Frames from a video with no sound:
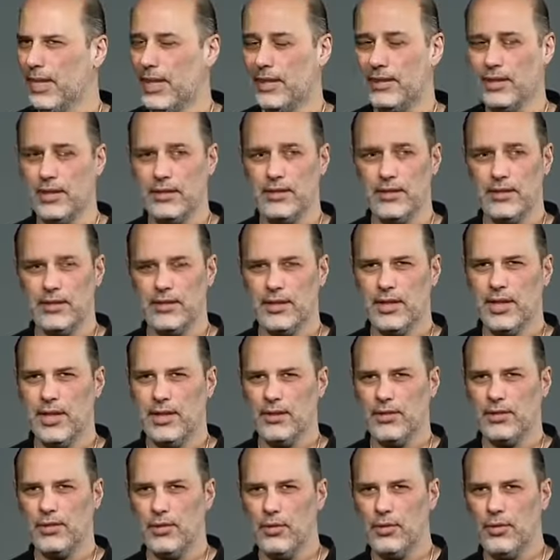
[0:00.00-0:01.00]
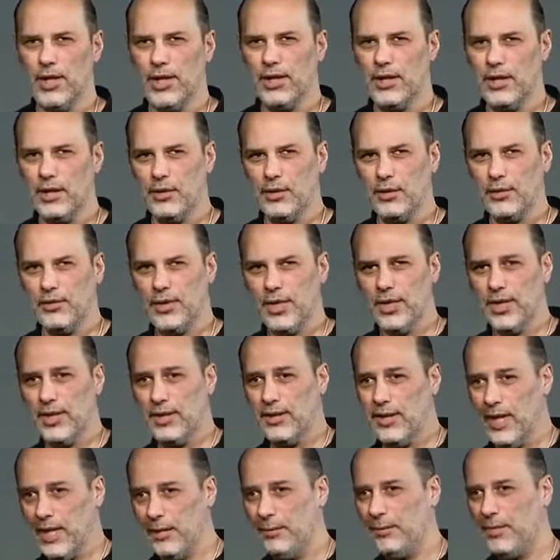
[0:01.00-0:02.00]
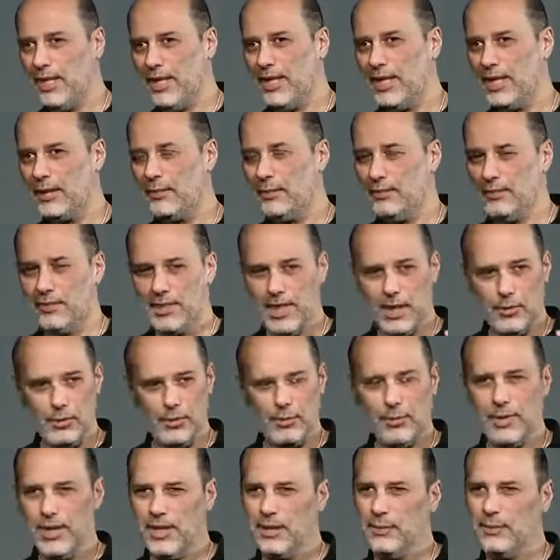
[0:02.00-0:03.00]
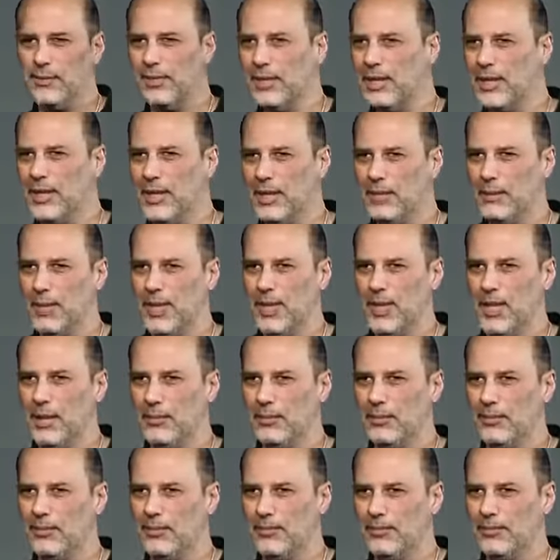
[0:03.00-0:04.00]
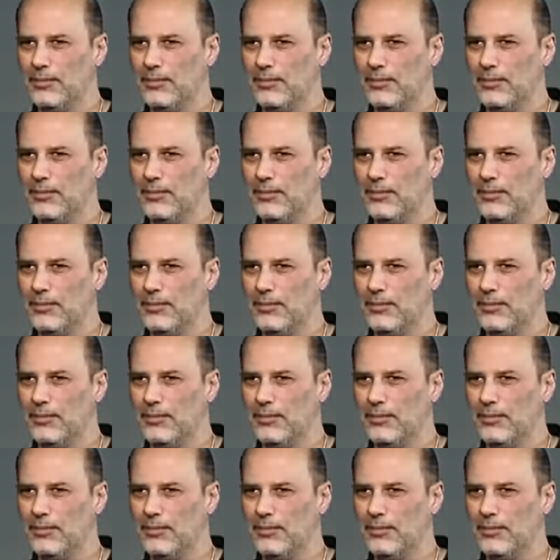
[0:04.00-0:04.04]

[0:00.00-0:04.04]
It just doesn't get through, and yet you think in that medium, that would be the key medium.